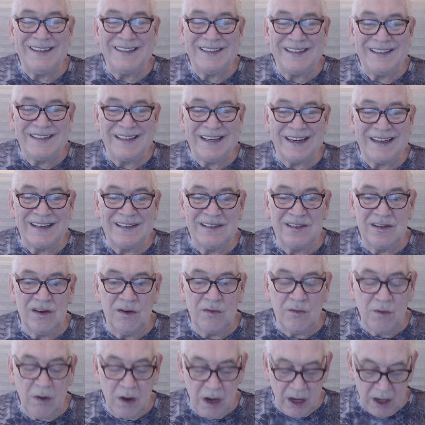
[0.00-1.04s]
6 to
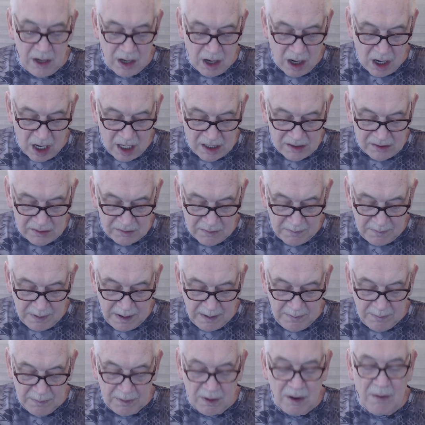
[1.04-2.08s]
1 odds, so
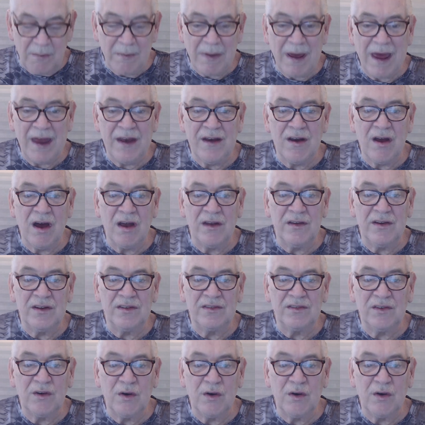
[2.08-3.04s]
people are betting on this